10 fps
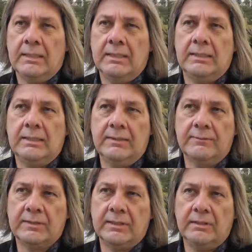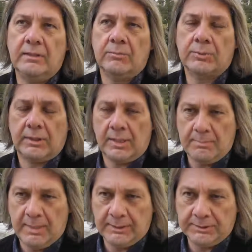It lives in
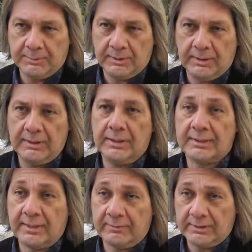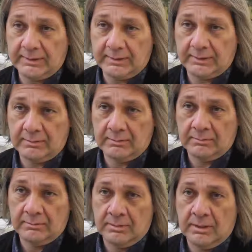product management in the 70s.
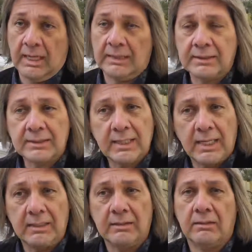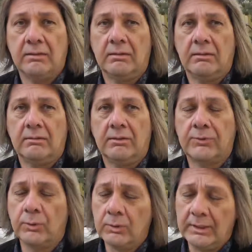Understand the
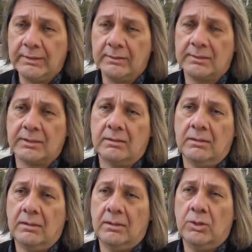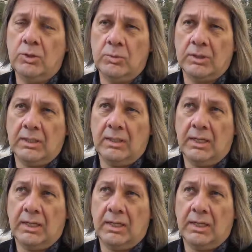thought leaders who